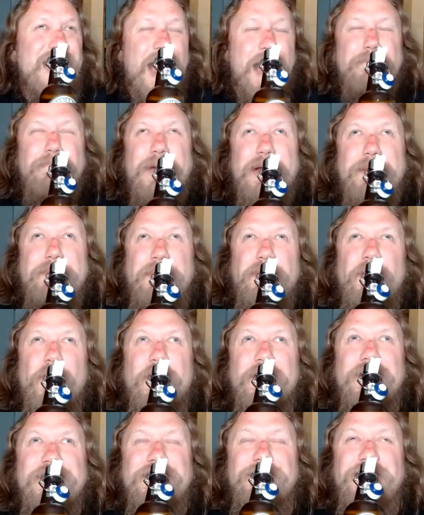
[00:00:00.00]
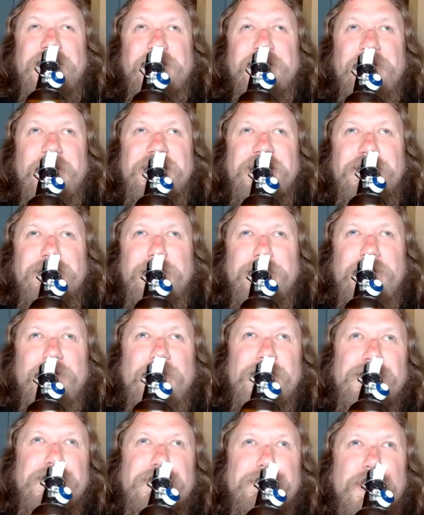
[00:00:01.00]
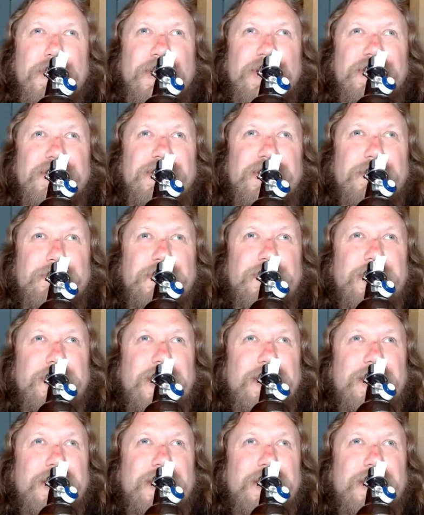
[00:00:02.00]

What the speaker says: I might be rolling some cigarettes tomorrow and smoking some